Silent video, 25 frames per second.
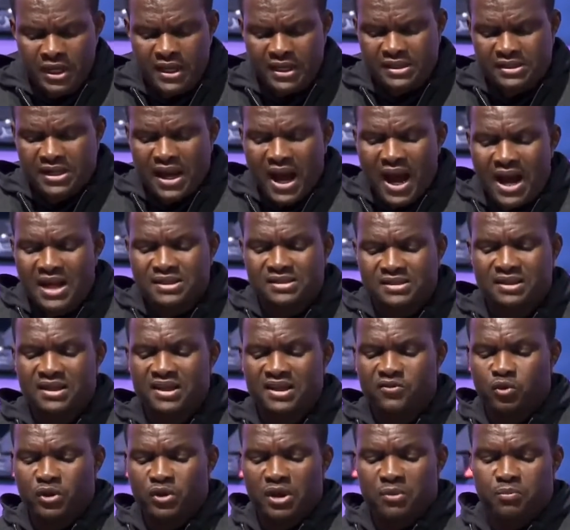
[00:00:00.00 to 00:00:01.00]
It's hard to
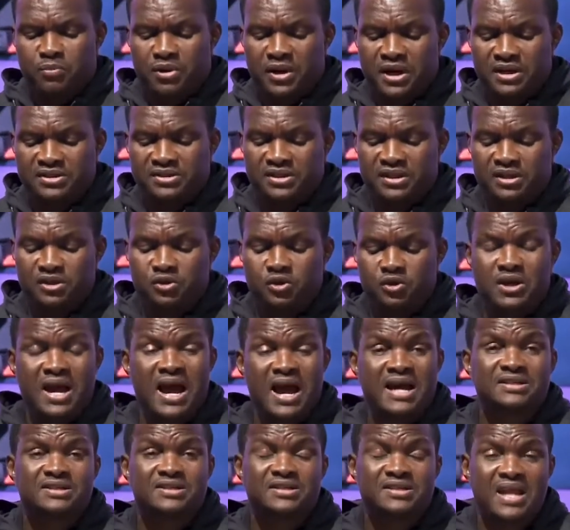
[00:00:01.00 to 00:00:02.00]
live with a person you
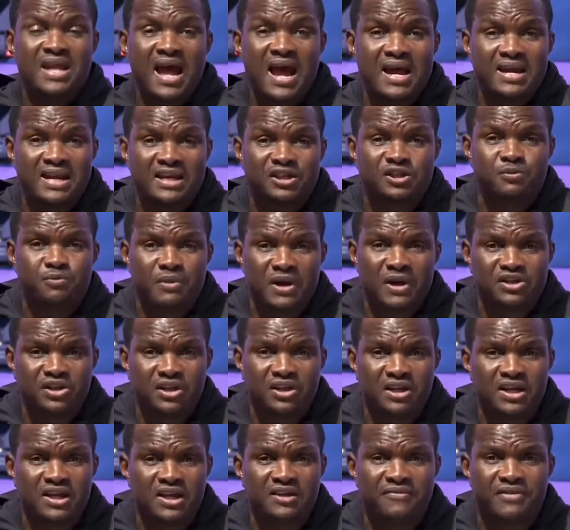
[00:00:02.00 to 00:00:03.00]
can't stand,
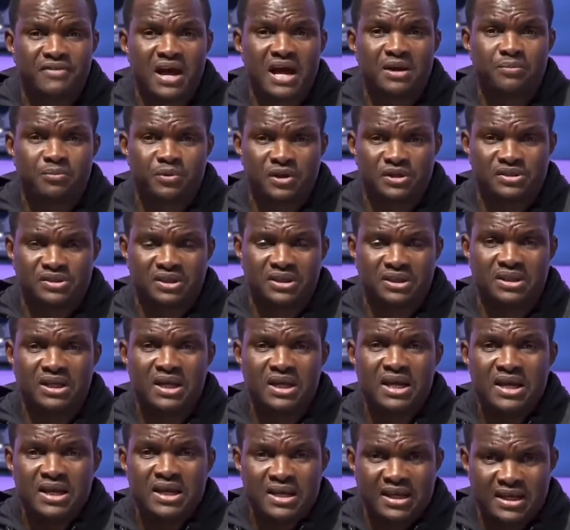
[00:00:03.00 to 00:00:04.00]
especially if that
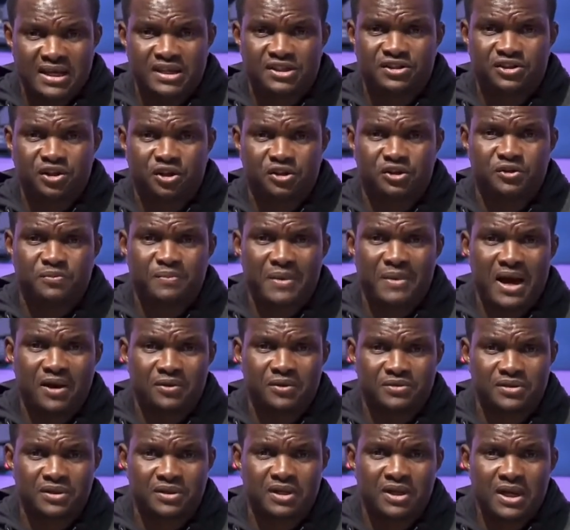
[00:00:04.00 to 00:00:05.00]
person is your
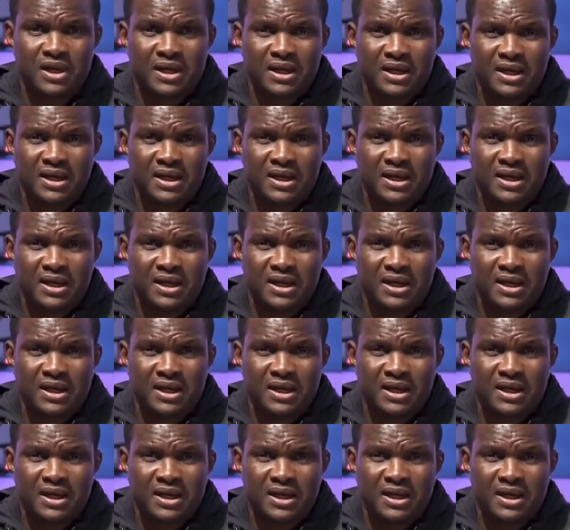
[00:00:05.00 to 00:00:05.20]
spouse.